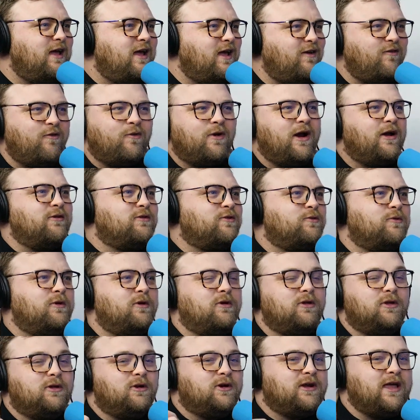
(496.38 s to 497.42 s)
Even when I was a
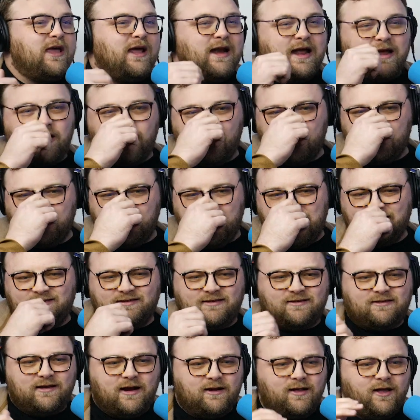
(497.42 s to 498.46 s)
real little kid, I couldn't
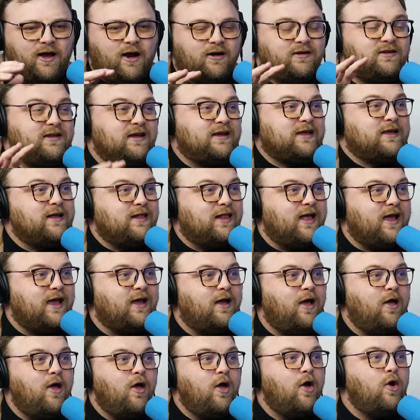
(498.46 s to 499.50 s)
necessarily
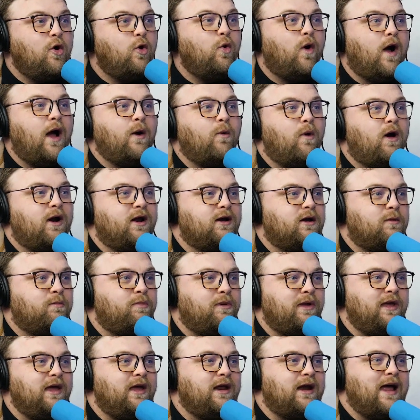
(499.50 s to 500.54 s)
articulate who I wanted to
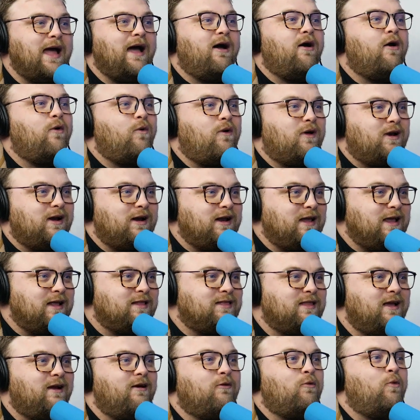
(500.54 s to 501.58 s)
be and how I wanted to
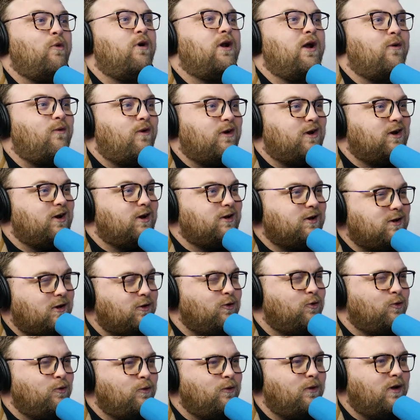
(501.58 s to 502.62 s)
get there and what I wanted to
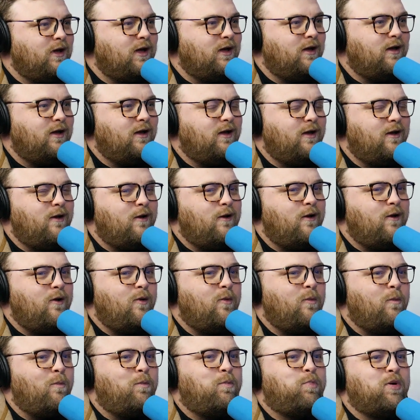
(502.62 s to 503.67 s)
do.
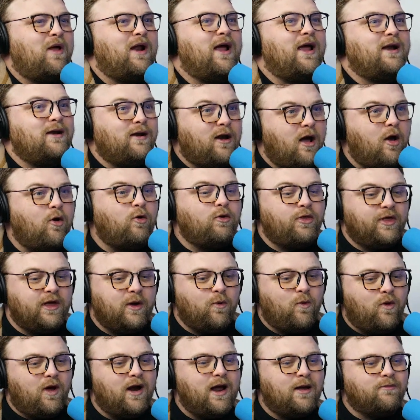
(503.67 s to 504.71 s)
But I know
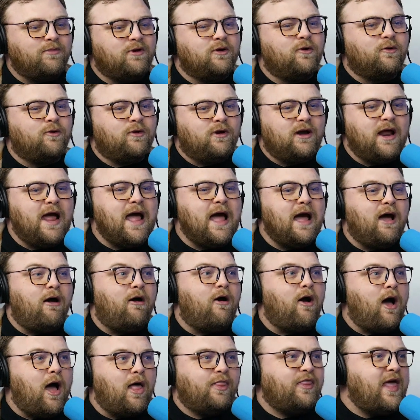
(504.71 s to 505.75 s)
that what I'm doing
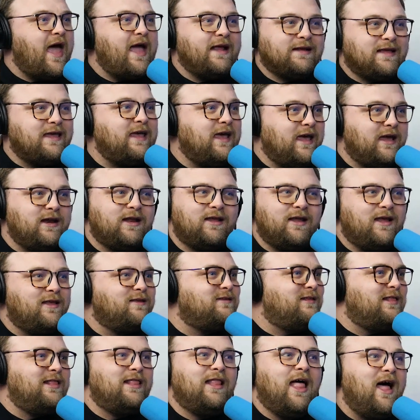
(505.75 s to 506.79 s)
now, that kid
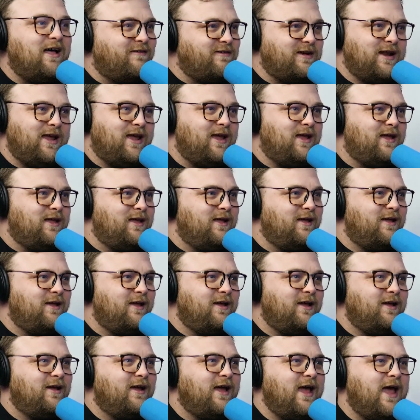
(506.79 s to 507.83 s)
is loving it.
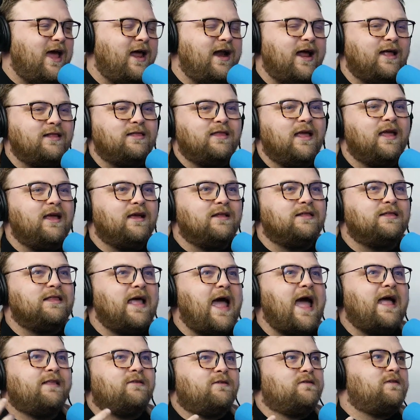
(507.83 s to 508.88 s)
And I think
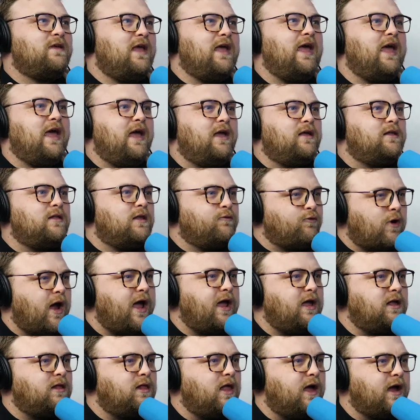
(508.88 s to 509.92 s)
that's it,
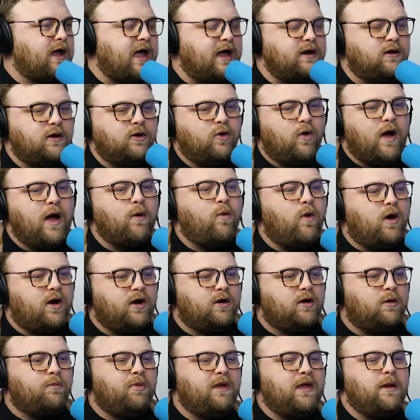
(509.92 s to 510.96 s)
right? Like, I knew I
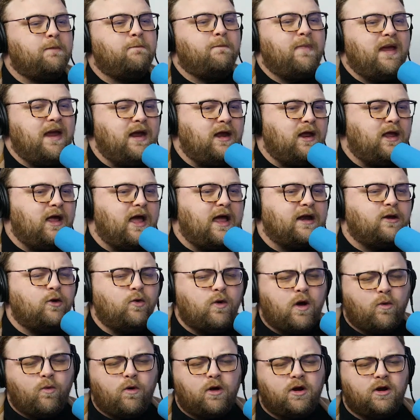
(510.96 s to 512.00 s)
wanted to be in media. I knew
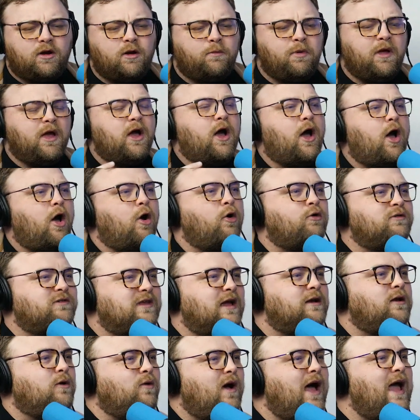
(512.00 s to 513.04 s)
I wanted to be a host.
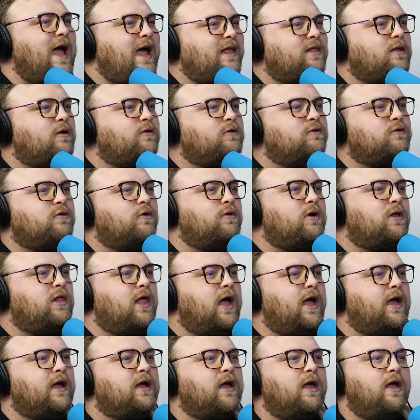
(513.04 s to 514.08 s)
I knew I had those sort of
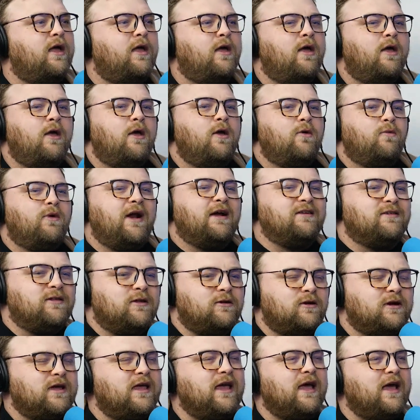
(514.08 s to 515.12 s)
like, when I was a
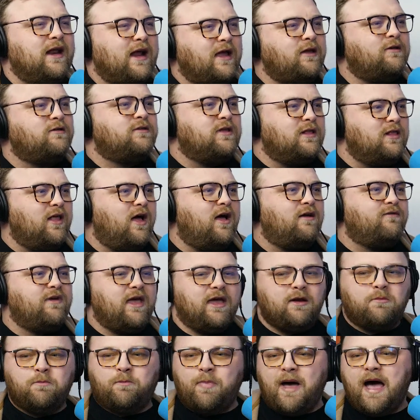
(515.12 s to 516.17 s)
little kid, I used to love
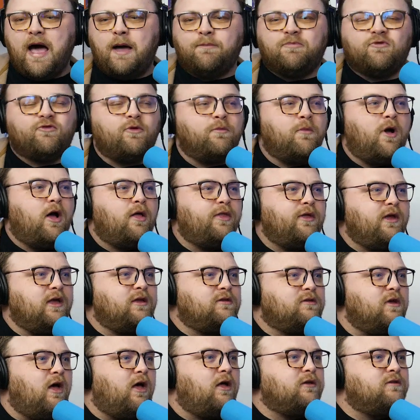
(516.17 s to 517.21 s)
getting pops from all the
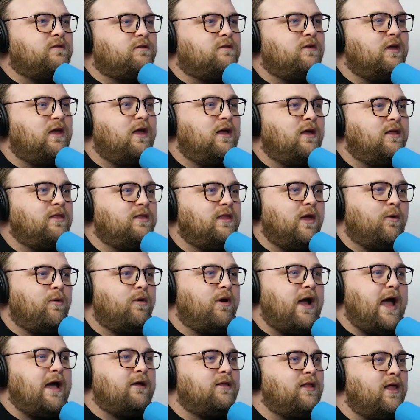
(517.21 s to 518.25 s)
adults that were
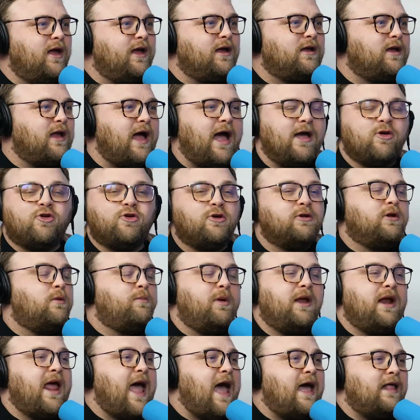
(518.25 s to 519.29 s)
out. Like, I shouldn't have
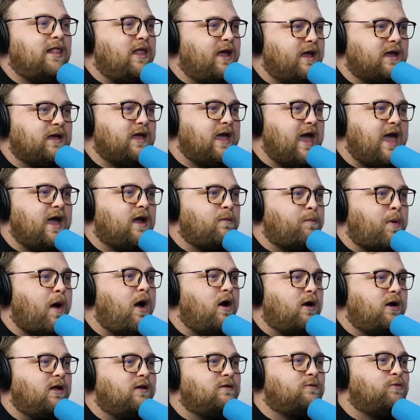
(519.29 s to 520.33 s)
been at like keg
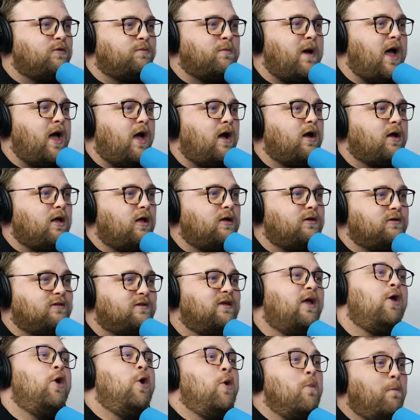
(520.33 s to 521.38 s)
parties with my uncles,
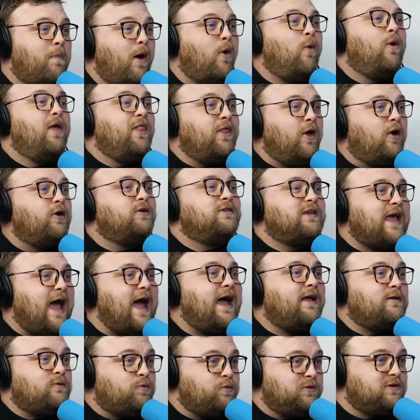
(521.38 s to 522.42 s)
but when those
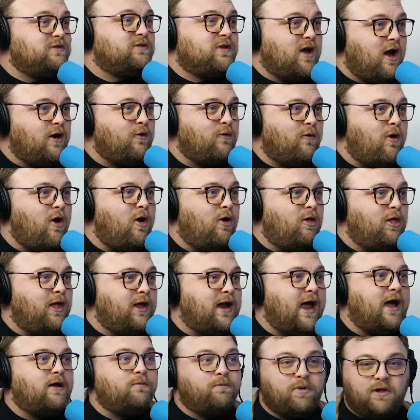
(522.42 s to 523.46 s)
guys would start rolling,
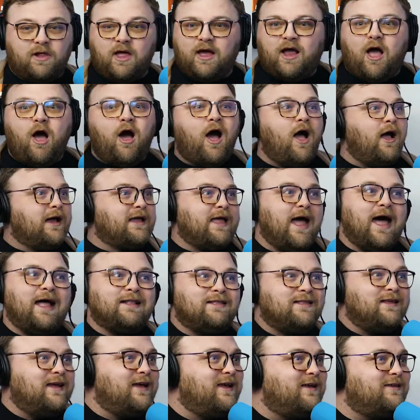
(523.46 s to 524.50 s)
I'd be like, oh, I
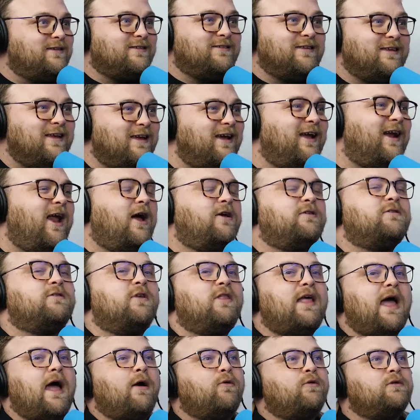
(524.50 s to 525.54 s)
got this, you know? So
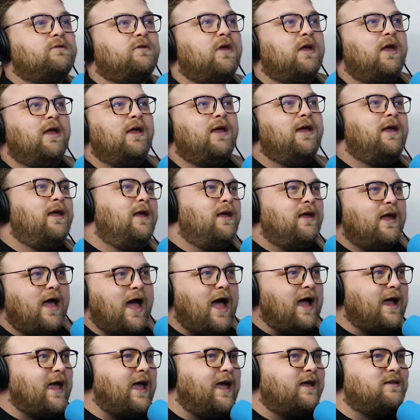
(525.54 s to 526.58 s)
that was,
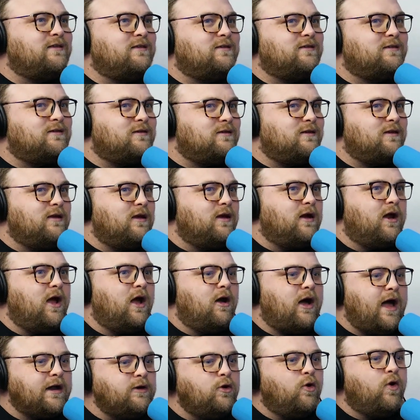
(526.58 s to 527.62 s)
I guess, you
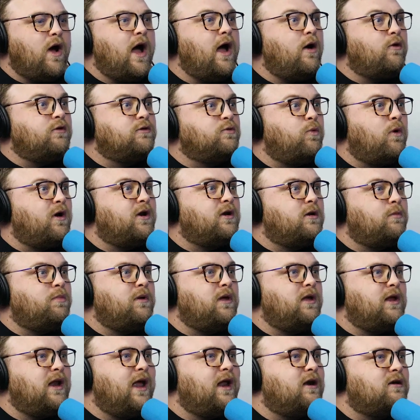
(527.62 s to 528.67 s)
know, I knew I always wanted to
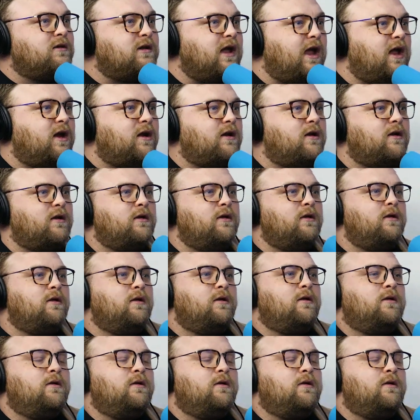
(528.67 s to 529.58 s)
be an entertainer.